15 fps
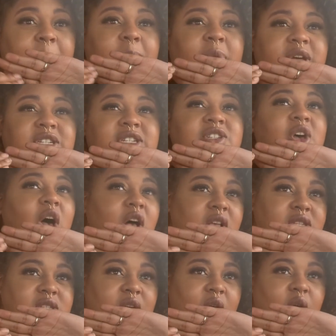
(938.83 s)
but she's
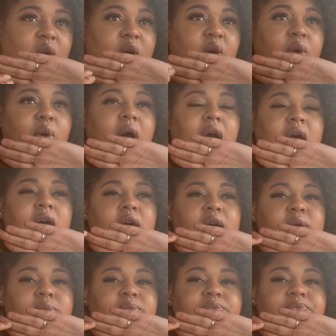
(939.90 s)
also
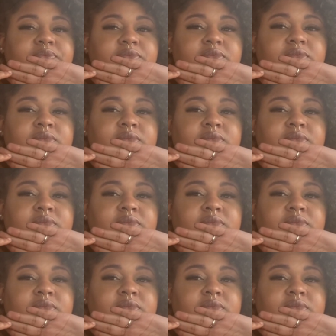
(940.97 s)
from.